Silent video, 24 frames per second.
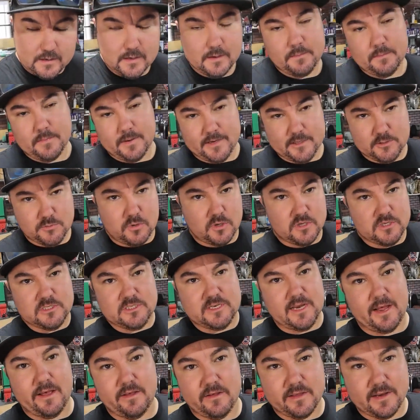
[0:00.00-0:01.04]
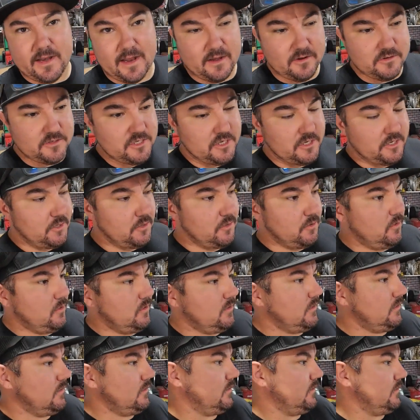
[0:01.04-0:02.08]
might as well style it out to
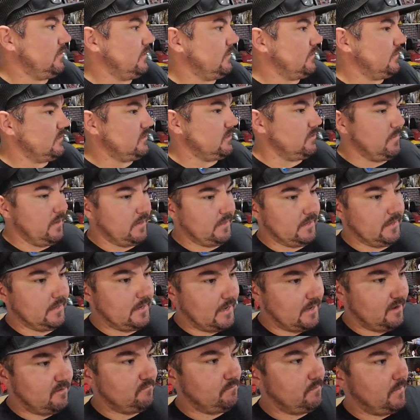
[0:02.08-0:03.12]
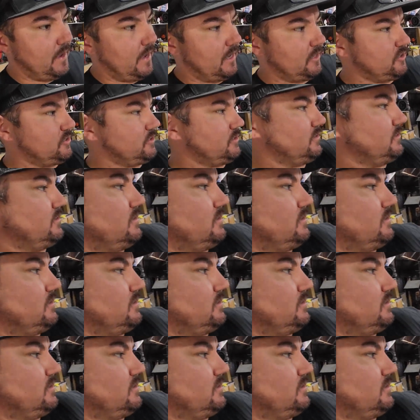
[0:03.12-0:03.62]
make it kind of match